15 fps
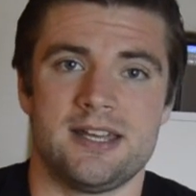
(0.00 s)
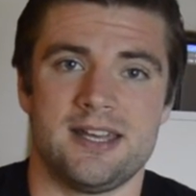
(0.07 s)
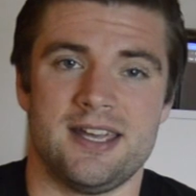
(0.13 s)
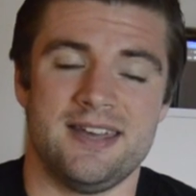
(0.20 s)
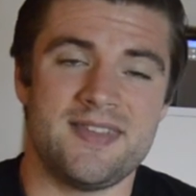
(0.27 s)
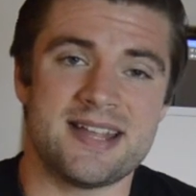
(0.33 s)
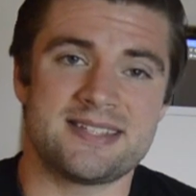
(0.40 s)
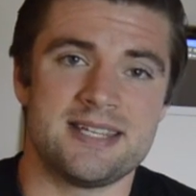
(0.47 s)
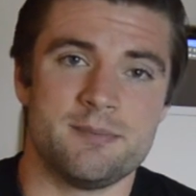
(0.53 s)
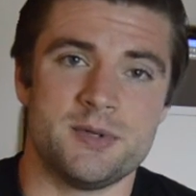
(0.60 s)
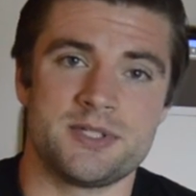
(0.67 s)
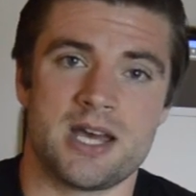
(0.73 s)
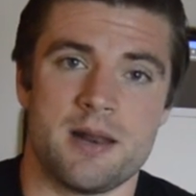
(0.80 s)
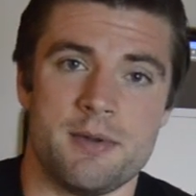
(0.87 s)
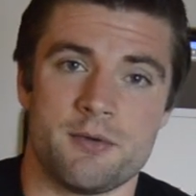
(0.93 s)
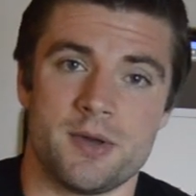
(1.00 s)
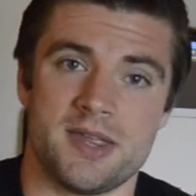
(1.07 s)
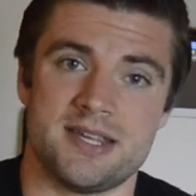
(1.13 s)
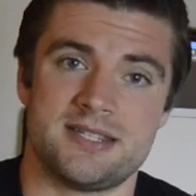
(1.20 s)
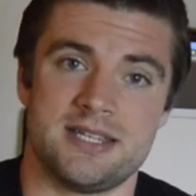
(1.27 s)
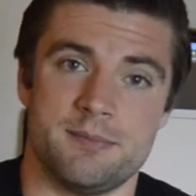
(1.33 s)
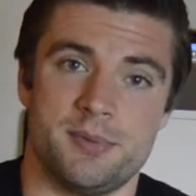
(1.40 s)
And that symbol is going to be really
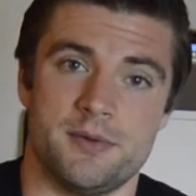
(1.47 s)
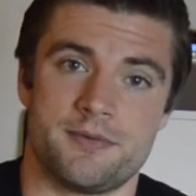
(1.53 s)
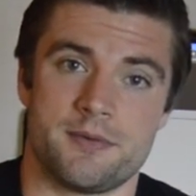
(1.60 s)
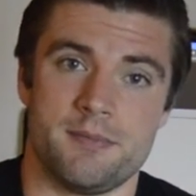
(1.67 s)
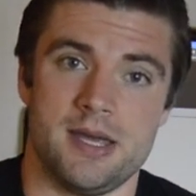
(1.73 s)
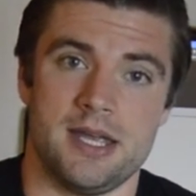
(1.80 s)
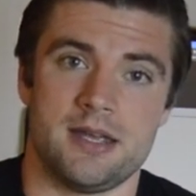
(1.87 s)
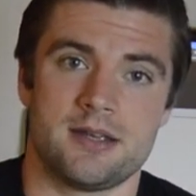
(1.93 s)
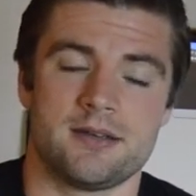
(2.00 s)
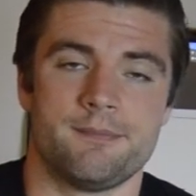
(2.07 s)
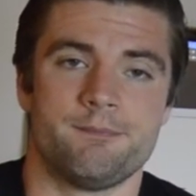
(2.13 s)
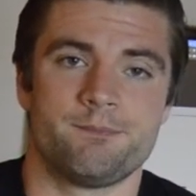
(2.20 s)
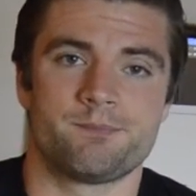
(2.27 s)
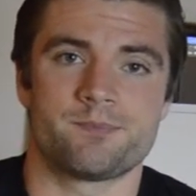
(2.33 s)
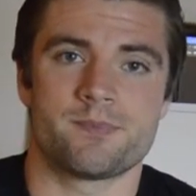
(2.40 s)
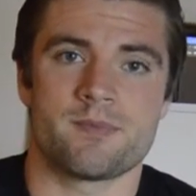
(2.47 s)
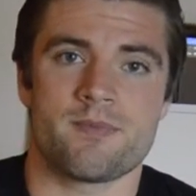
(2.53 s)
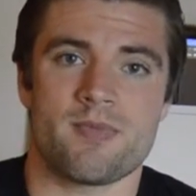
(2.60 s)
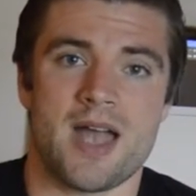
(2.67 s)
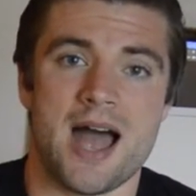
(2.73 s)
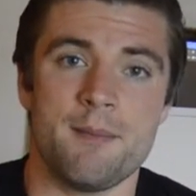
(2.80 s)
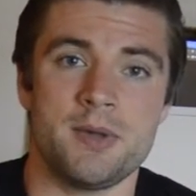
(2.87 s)
simple for me.
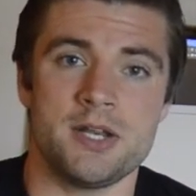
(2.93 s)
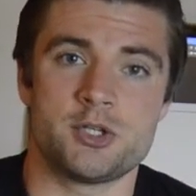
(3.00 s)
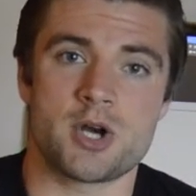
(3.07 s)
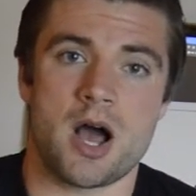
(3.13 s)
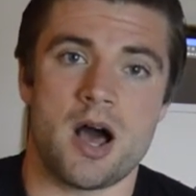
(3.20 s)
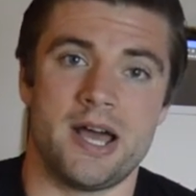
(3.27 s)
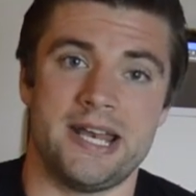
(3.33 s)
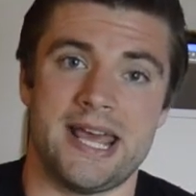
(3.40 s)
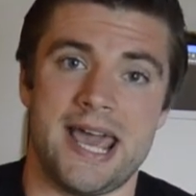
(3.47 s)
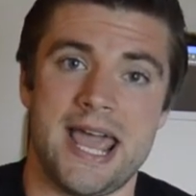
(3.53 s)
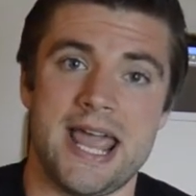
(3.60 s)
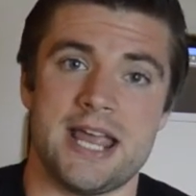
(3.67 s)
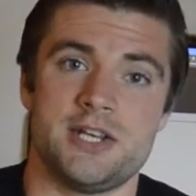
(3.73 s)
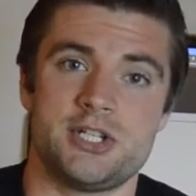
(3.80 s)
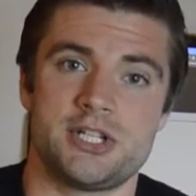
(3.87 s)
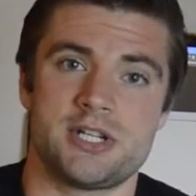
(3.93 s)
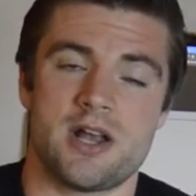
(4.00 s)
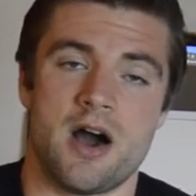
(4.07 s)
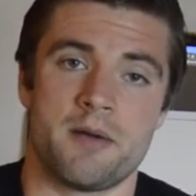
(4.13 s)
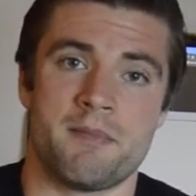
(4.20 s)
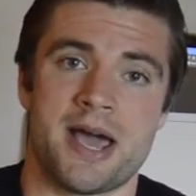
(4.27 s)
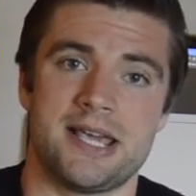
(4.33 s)
I'm going to draw an H
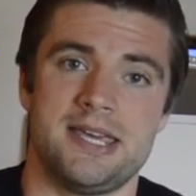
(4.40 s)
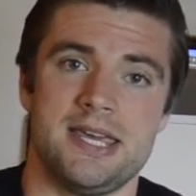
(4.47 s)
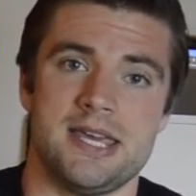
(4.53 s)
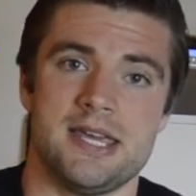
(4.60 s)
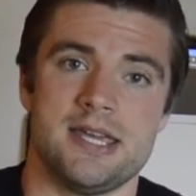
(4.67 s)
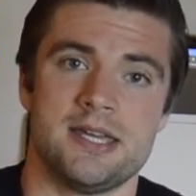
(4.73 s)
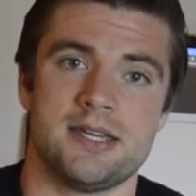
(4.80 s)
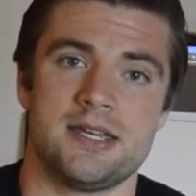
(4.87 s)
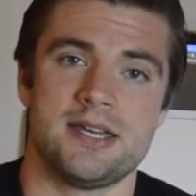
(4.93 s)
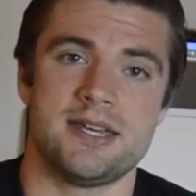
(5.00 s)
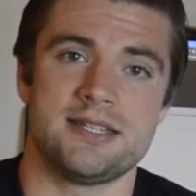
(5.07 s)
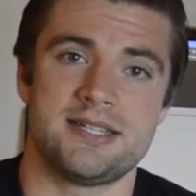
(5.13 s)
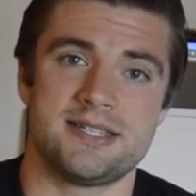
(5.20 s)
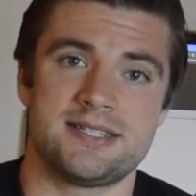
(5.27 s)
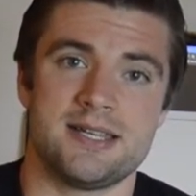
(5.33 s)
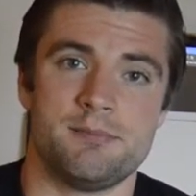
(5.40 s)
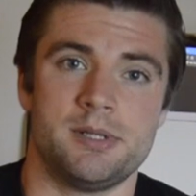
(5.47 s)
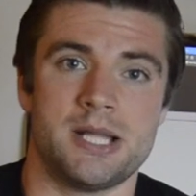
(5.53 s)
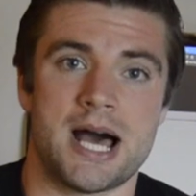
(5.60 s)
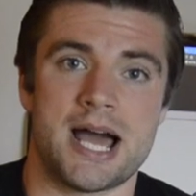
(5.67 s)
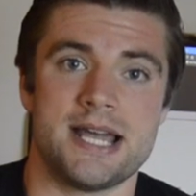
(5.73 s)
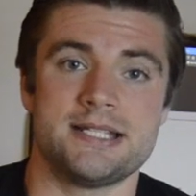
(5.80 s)
on my key to
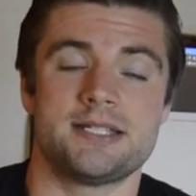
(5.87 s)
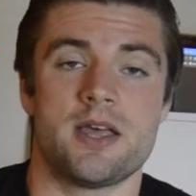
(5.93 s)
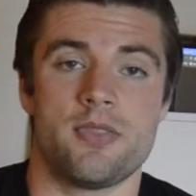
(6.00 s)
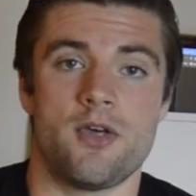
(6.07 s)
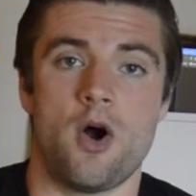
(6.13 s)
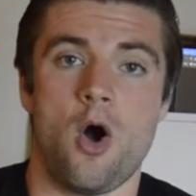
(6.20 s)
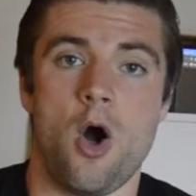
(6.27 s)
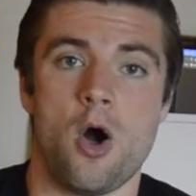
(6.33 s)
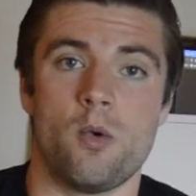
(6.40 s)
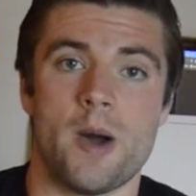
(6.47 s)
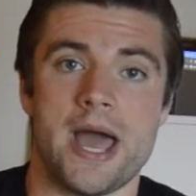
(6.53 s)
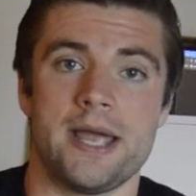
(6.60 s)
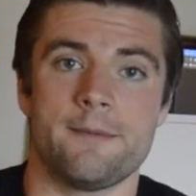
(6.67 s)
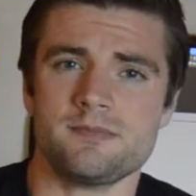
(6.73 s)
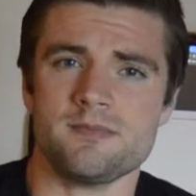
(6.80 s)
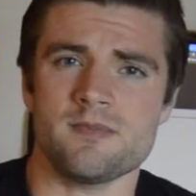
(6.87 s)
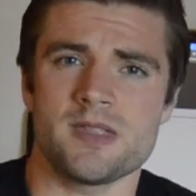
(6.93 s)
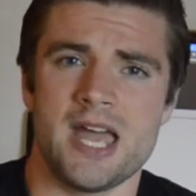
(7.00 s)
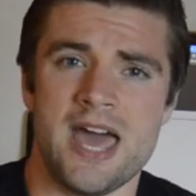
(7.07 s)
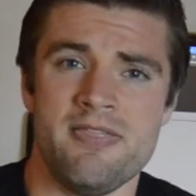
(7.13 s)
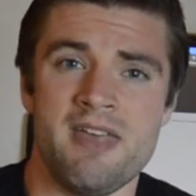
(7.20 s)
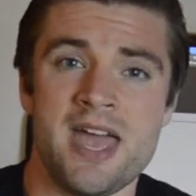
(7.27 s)
symbolize the hallway.
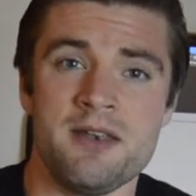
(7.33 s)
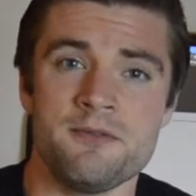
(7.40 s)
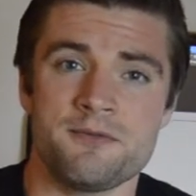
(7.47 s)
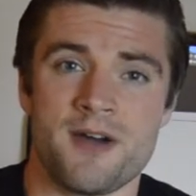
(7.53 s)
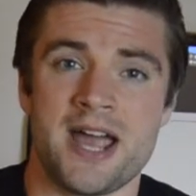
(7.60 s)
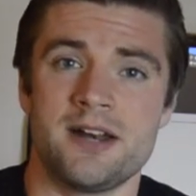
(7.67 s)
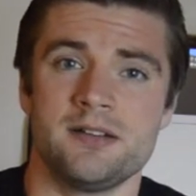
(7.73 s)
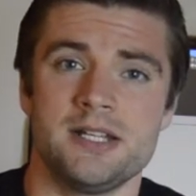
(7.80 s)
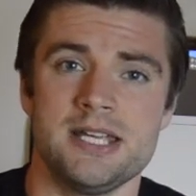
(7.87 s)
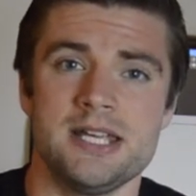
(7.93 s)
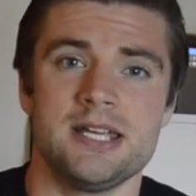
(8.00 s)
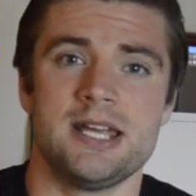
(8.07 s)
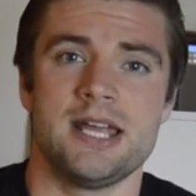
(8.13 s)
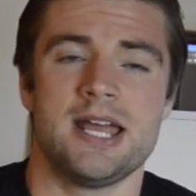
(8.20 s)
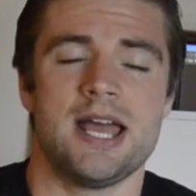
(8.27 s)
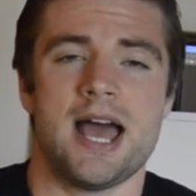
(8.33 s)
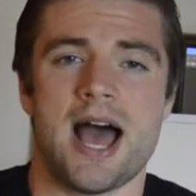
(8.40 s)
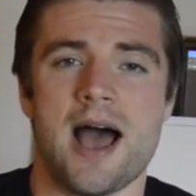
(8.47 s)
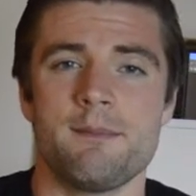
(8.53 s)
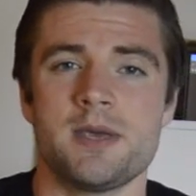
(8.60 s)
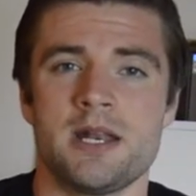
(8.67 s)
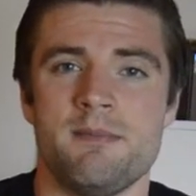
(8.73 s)
And then finally,
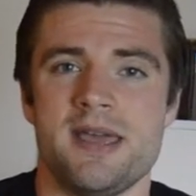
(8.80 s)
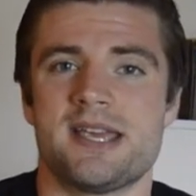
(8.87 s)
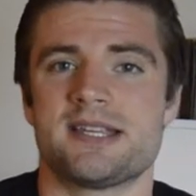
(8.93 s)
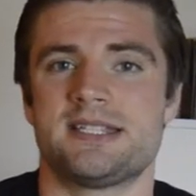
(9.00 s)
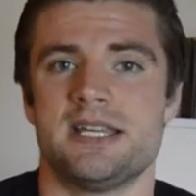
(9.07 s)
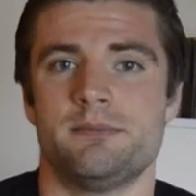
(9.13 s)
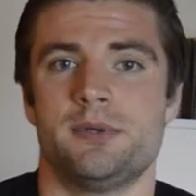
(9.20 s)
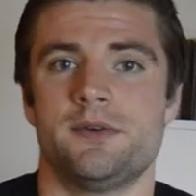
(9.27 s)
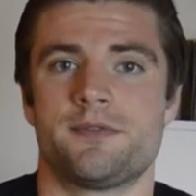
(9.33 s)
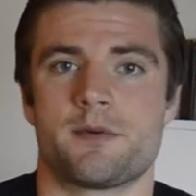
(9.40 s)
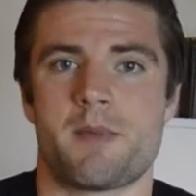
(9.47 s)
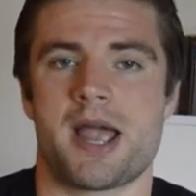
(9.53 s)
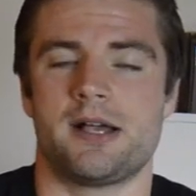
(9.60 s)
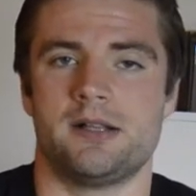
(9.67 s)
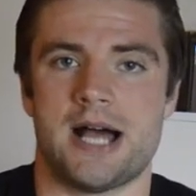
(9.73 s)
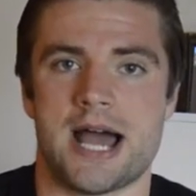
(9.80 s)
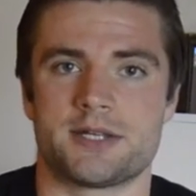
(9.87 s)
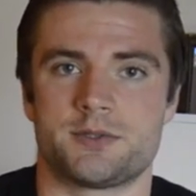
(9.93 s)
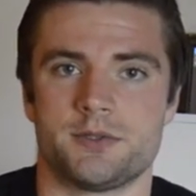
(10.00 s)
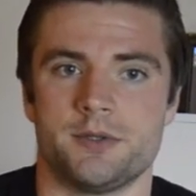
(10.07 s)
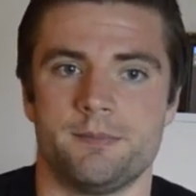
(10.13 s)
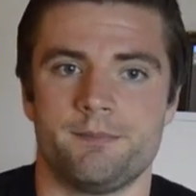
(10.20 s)
I'm going to make a symbol for my
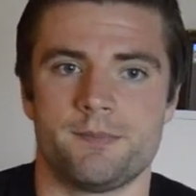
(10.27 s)
classroom.